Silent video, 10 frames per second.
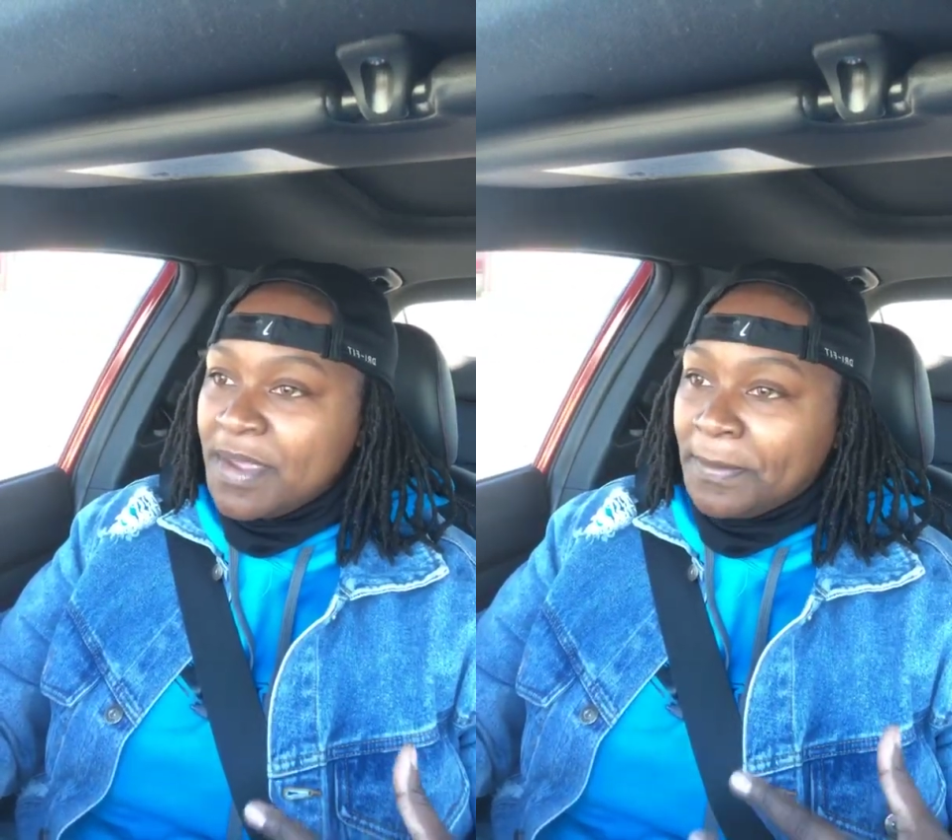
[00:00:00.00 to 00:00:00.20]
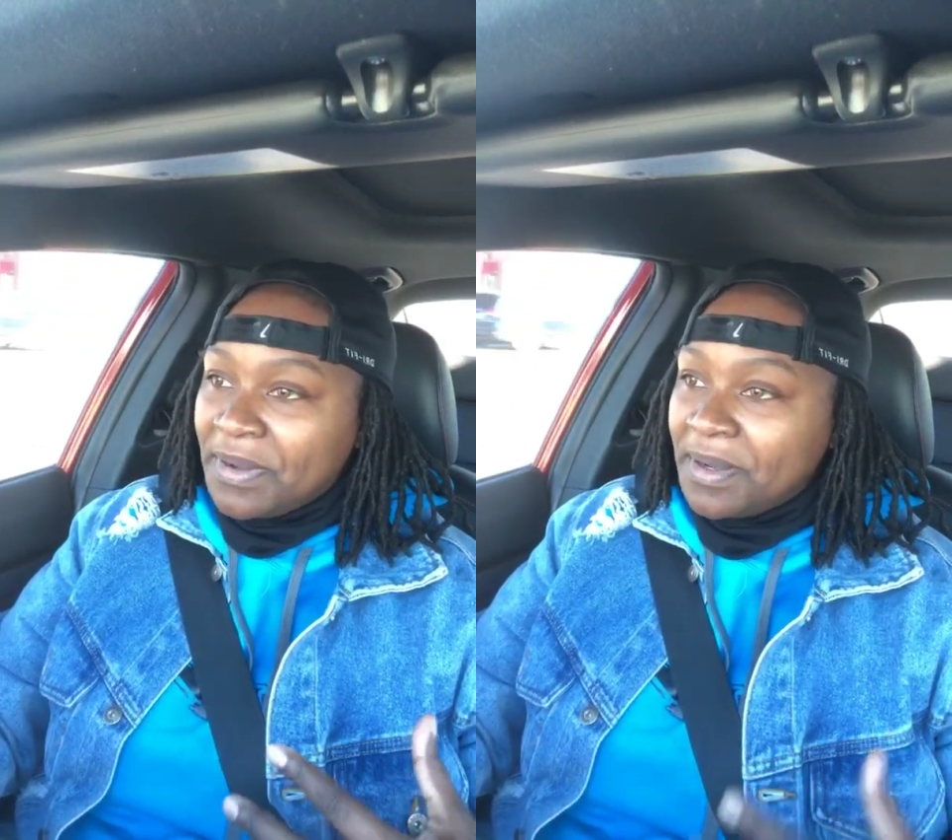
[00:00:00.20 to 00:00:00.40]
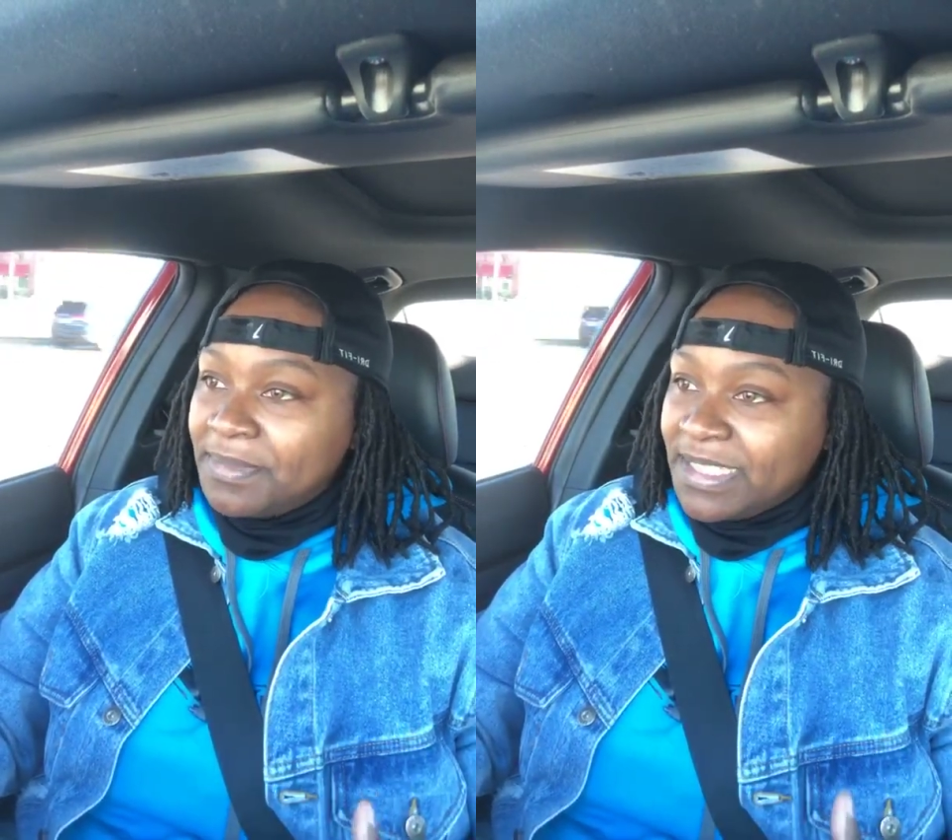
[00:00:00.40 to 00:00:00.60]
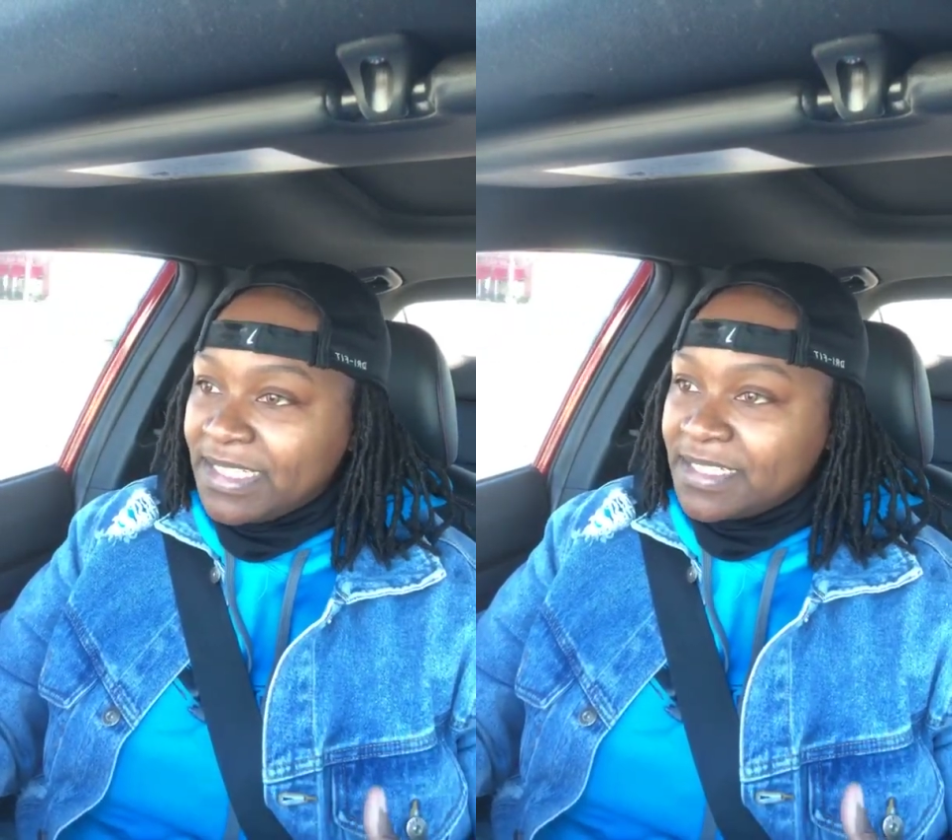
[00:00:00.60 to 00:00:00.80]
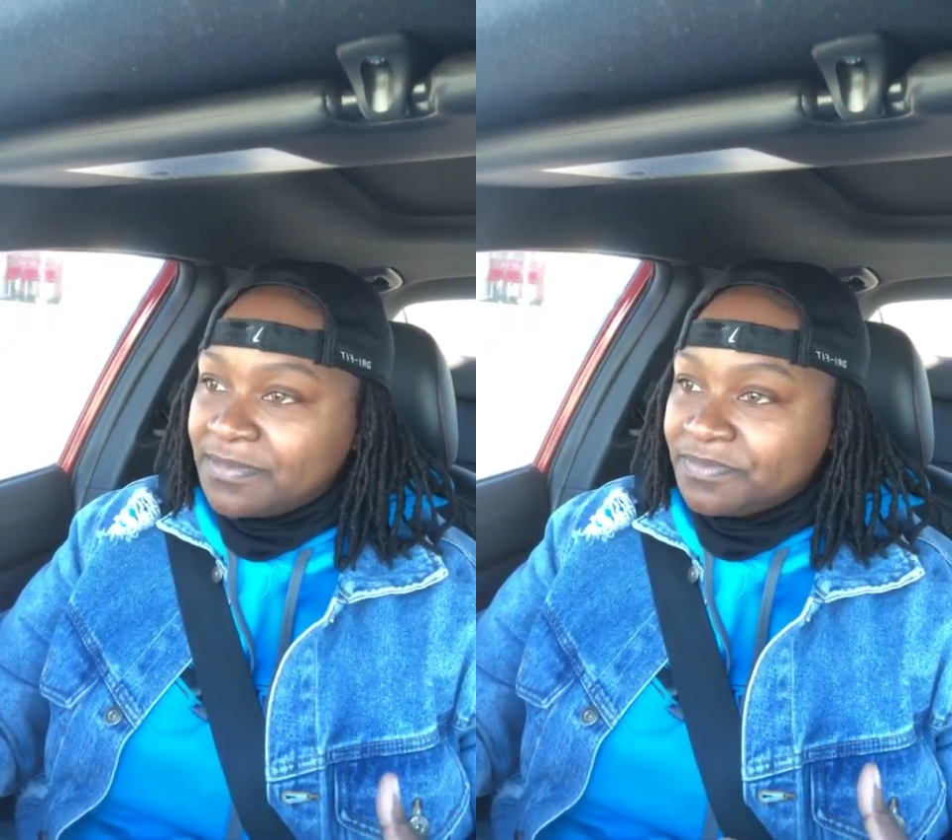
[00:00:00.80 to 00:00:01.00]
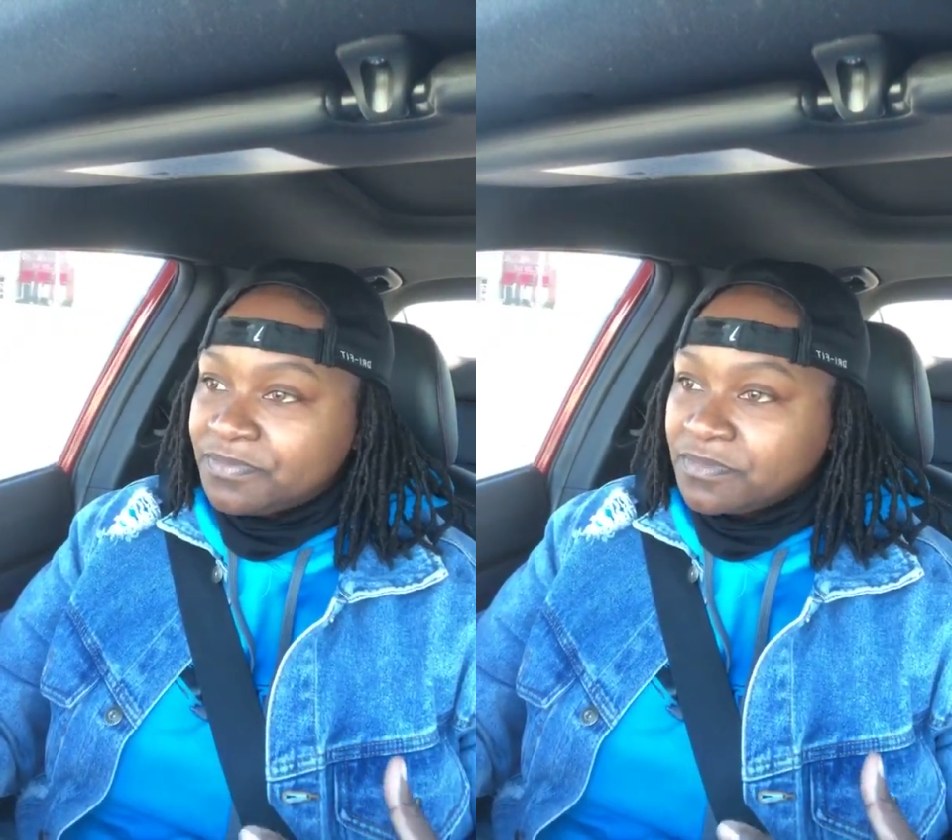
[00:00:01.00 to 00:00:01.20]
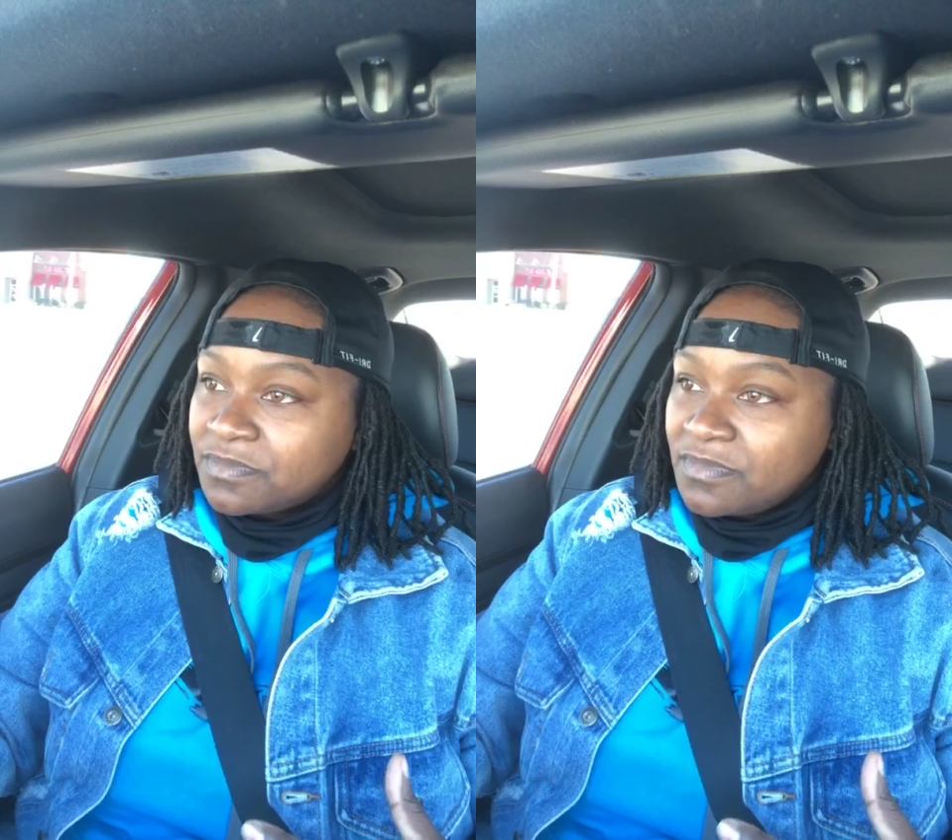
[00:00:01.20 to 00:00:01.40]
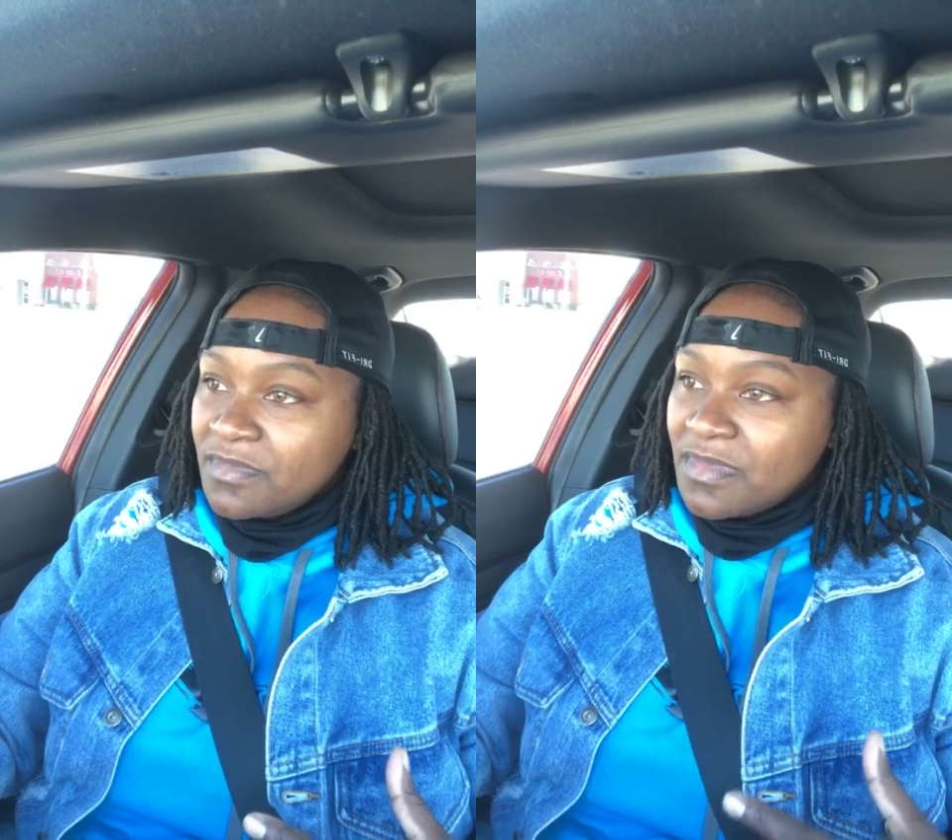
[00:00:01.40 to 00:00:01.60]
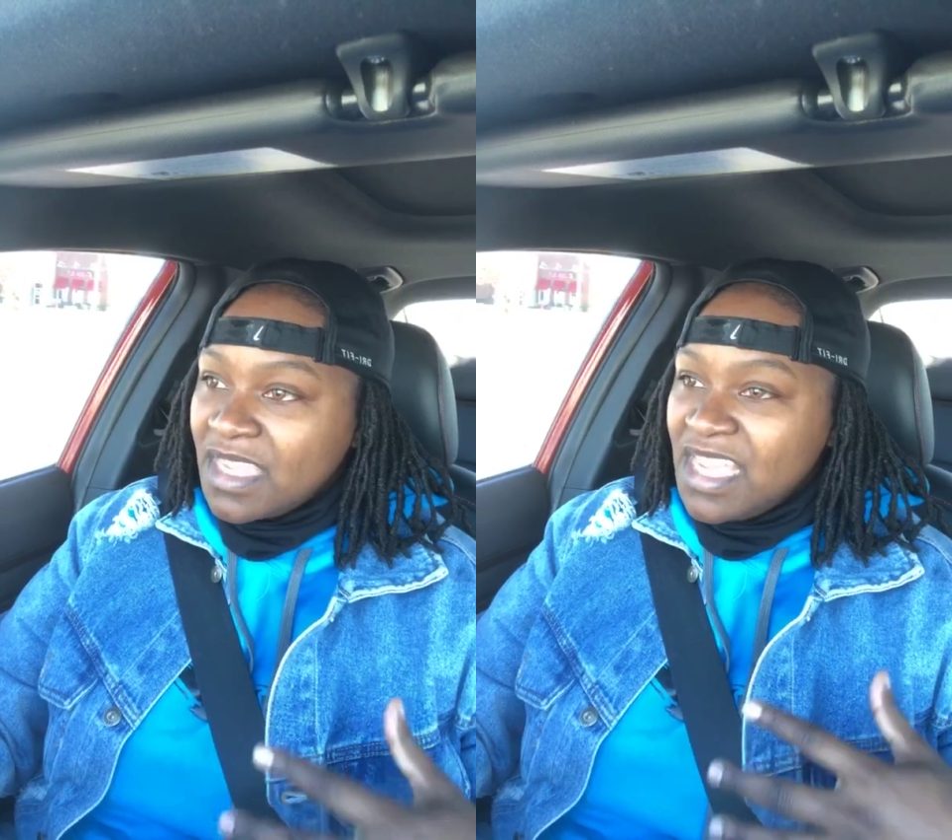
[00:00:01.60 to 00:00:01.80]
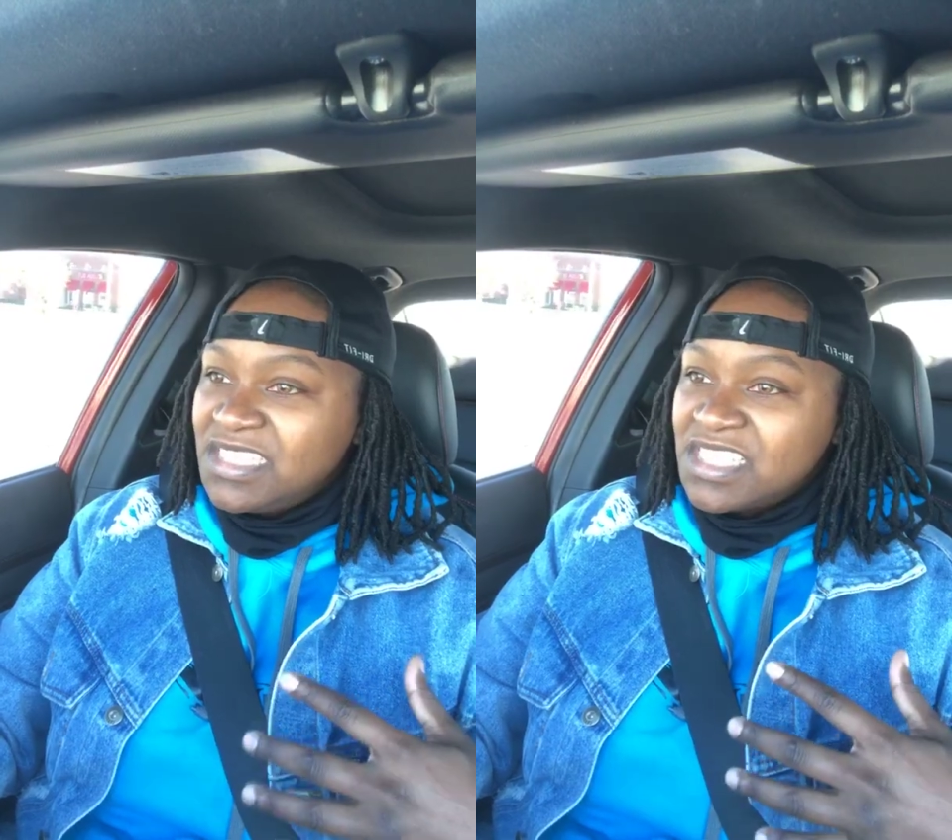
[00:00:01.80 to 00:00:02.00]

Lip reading: in public and